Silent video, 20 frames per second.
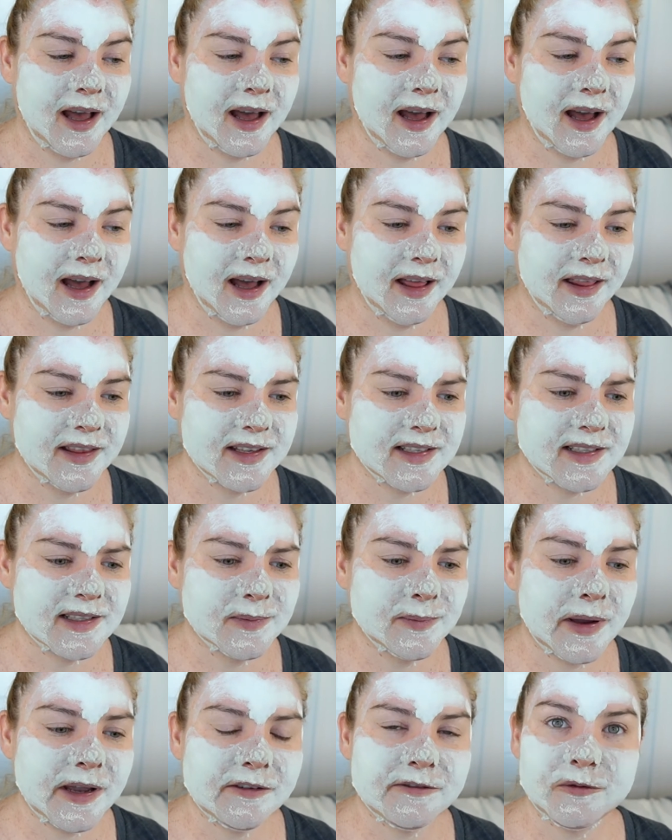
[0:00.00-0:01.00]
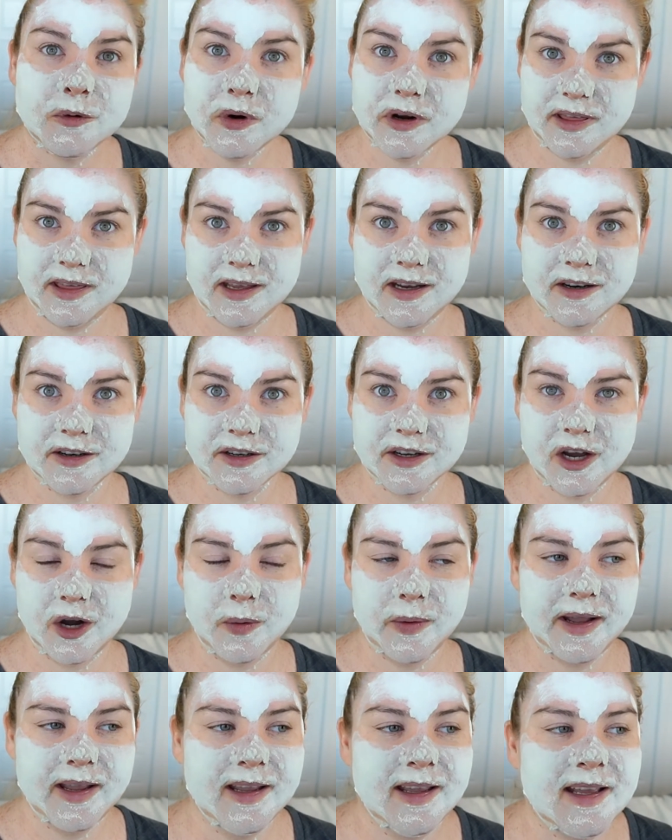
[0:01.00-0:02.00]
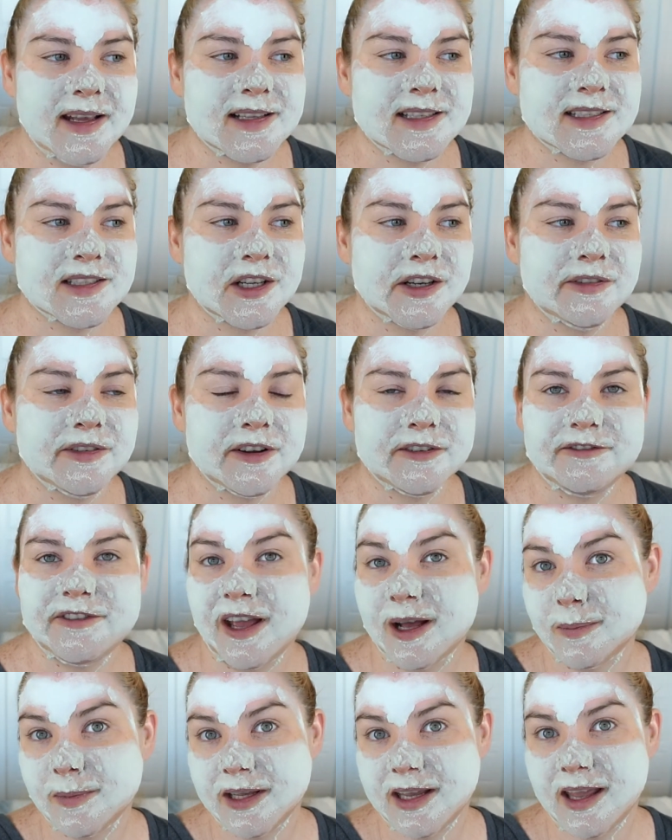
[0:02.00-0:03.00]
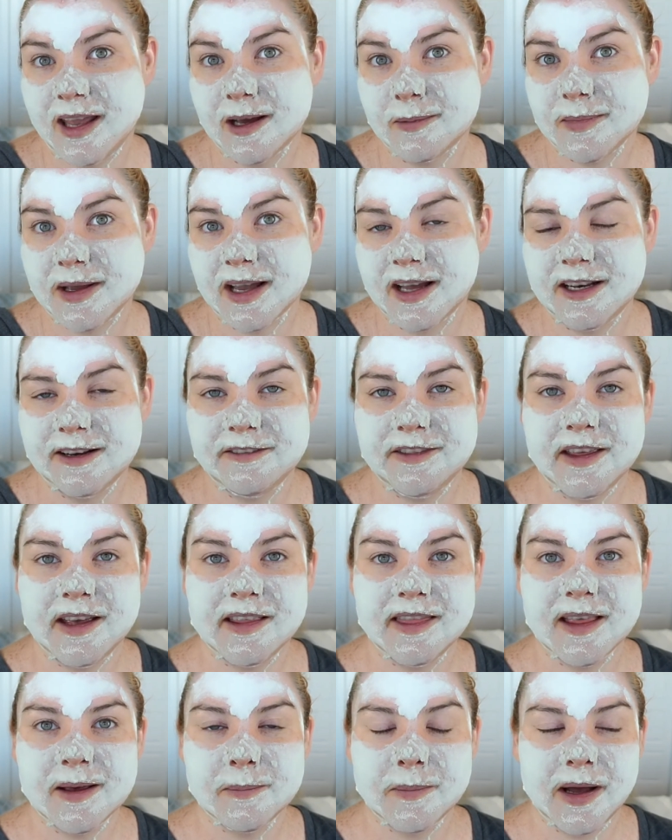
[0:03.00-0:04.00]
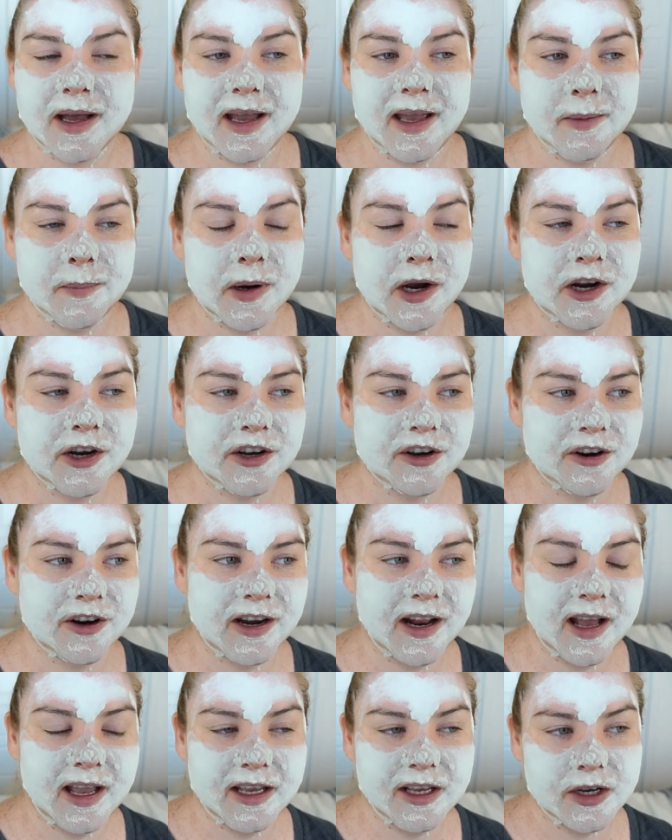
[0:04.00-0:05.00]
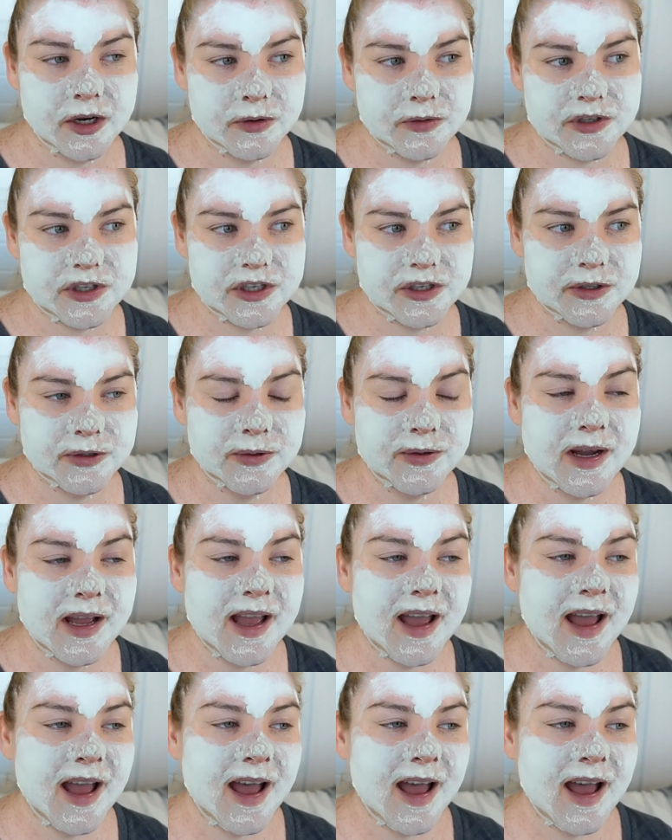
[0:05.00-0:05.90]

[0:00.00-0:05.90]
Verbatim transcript: Uh, this is my fourth year going. It's sort of a family camp kind of thing that my partner and I go to.